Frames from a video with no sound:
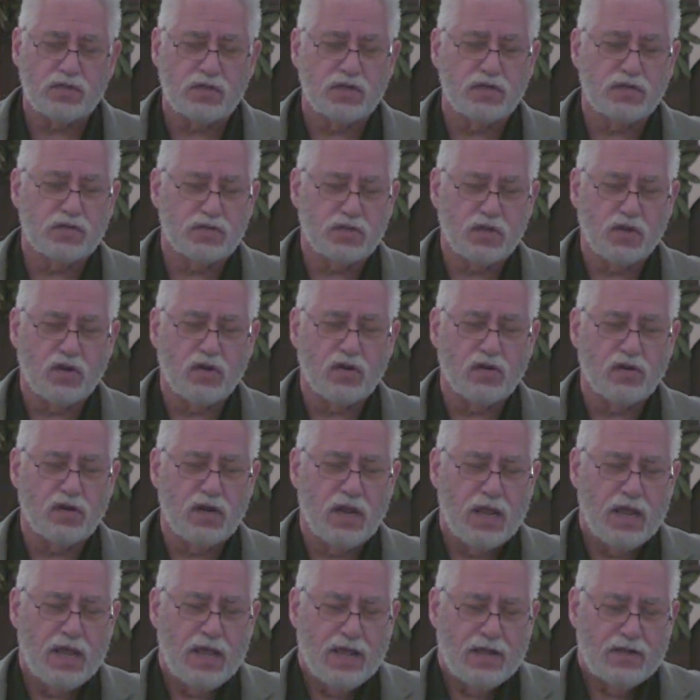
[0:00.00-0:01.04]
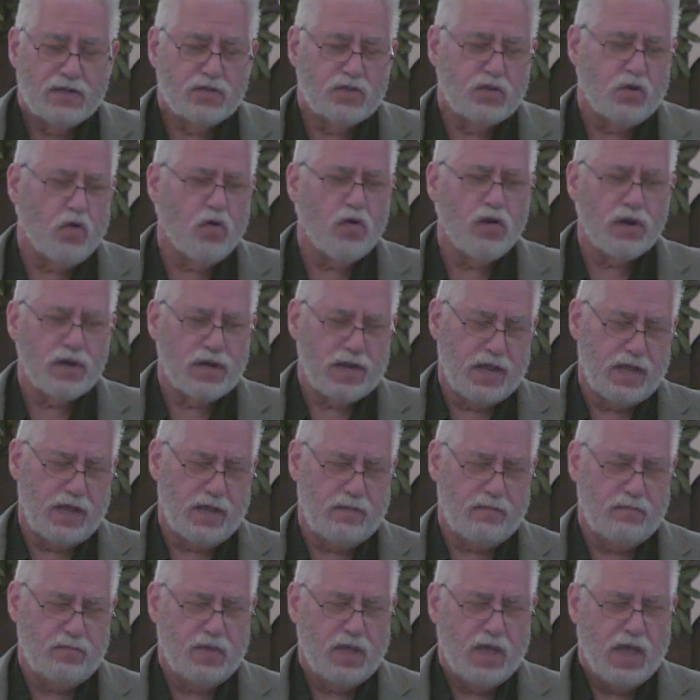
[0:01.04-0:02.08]
to turn toward
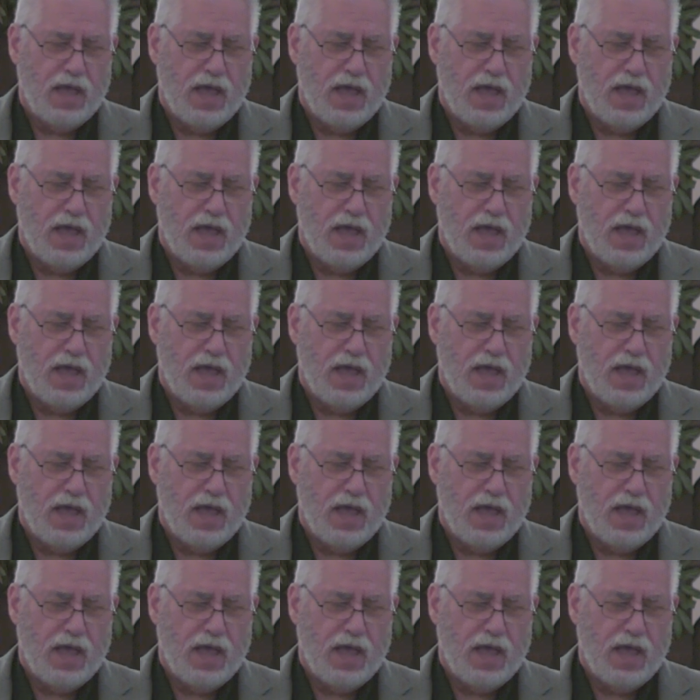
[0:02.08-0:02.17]
him.